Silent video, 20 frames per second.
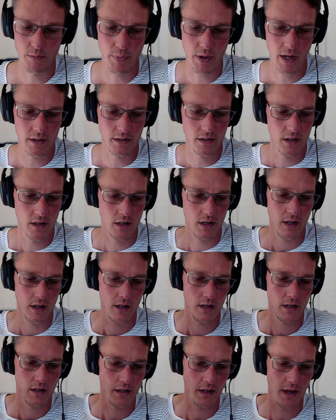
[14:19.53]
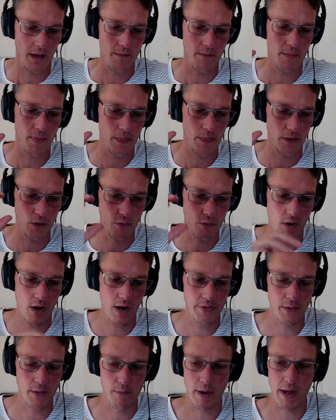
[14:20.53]
But yeah, you're
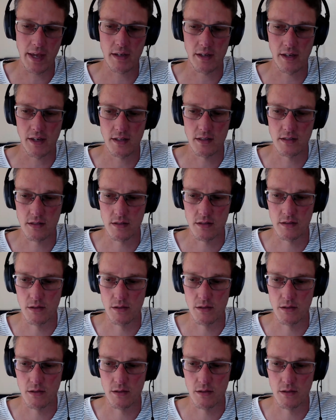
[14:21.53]
right that Maker is